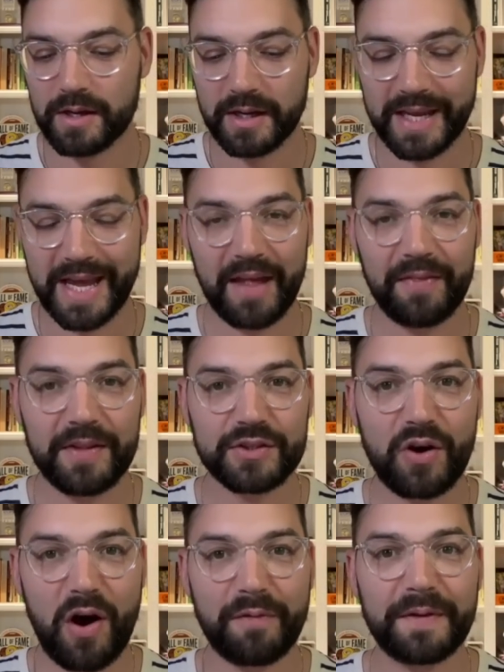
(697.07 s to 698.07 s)
Can
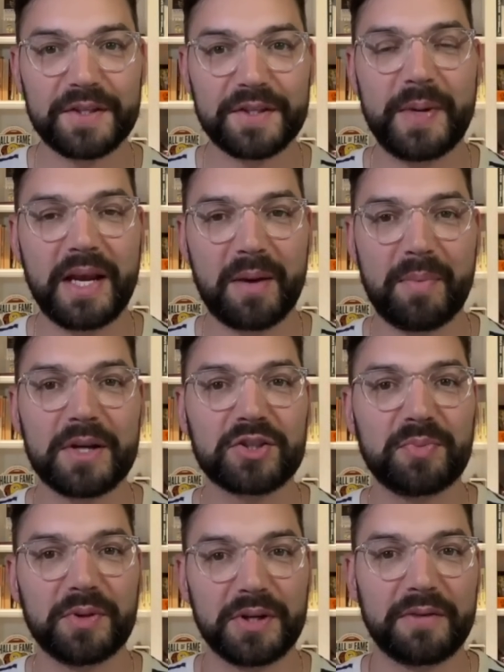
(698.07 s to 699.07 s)
this offense be
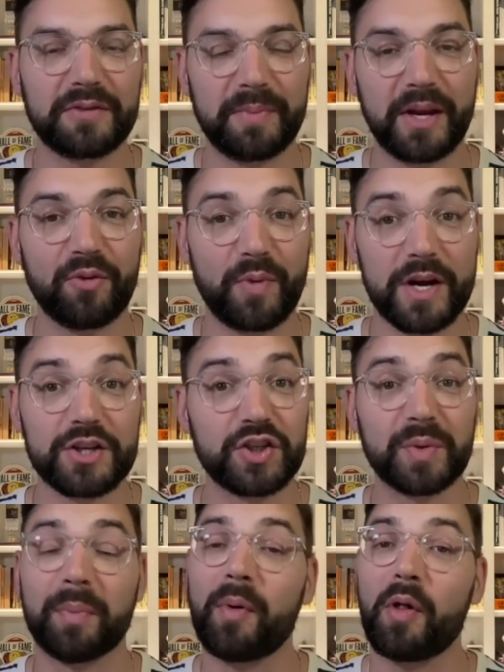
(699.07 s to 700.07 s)
combustible enough to make a run at a
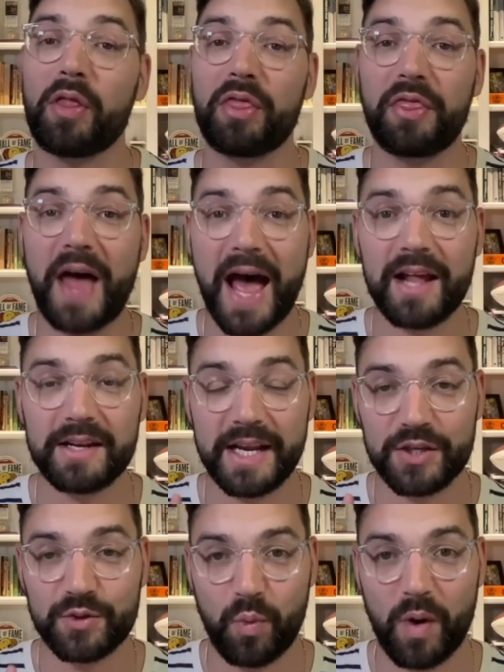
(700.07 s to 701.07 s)
Super Bowl? That
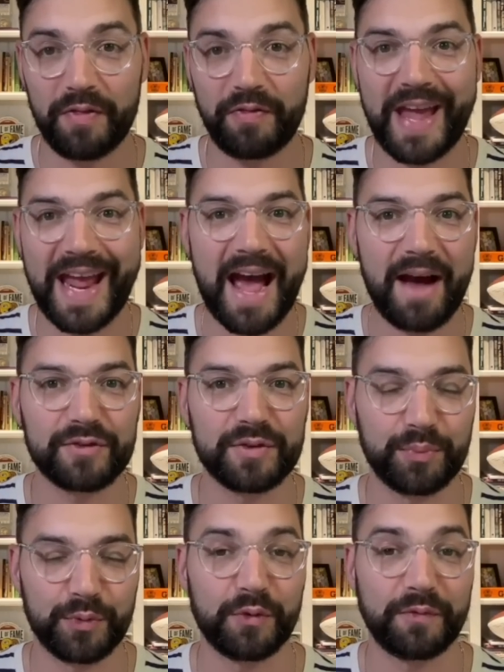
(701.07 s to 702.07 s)
is what they have to
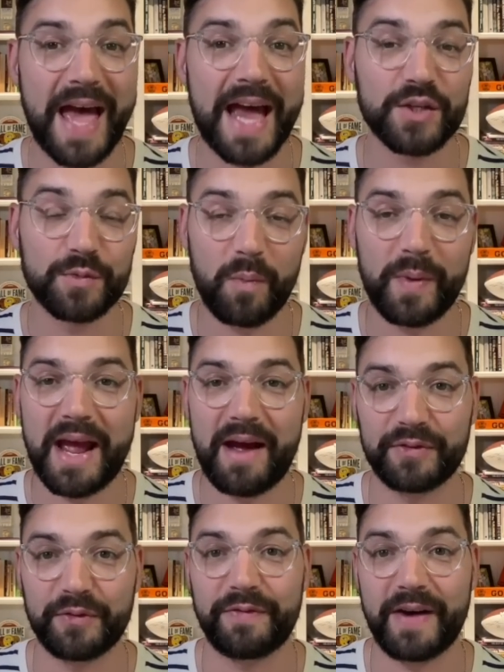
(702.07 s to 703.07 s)
prove. That is what we have
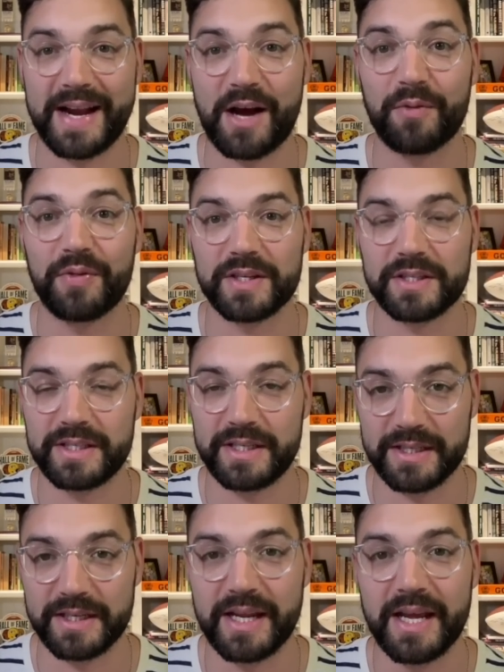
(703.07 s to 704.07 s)
to find out this
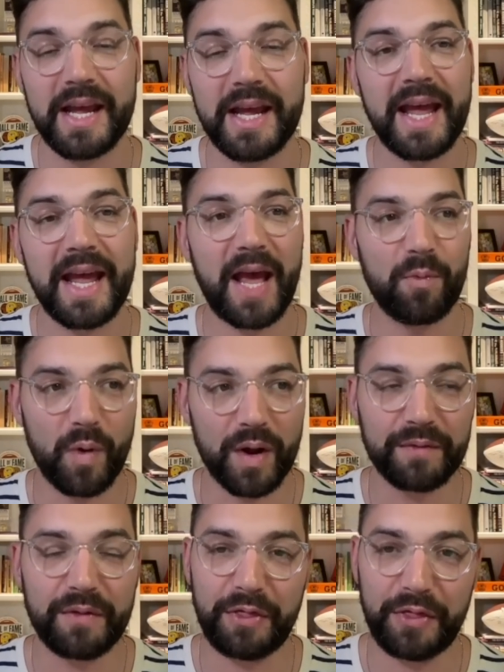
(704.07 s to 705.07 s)
season. And one
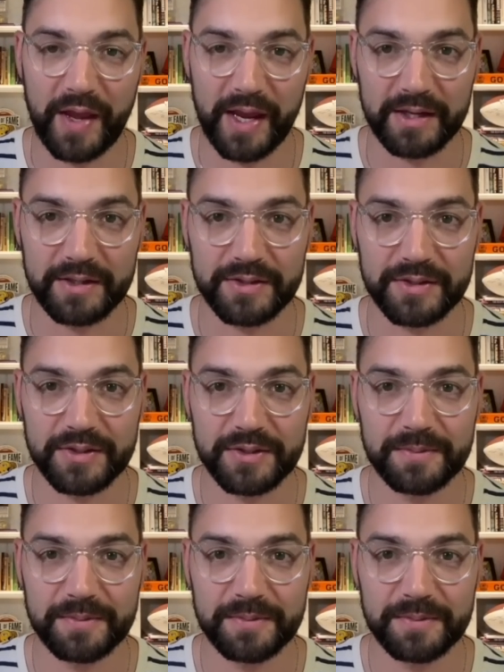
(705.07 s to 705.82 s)
of the things